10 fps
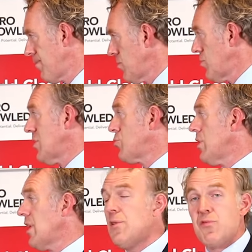So that's
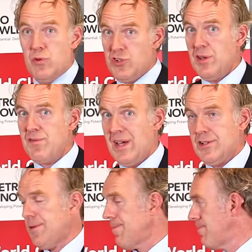one influencing
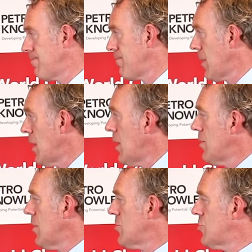factor.
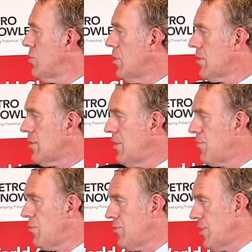There are two other
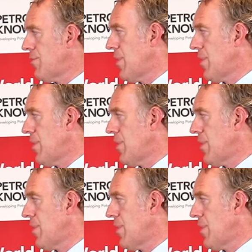influencing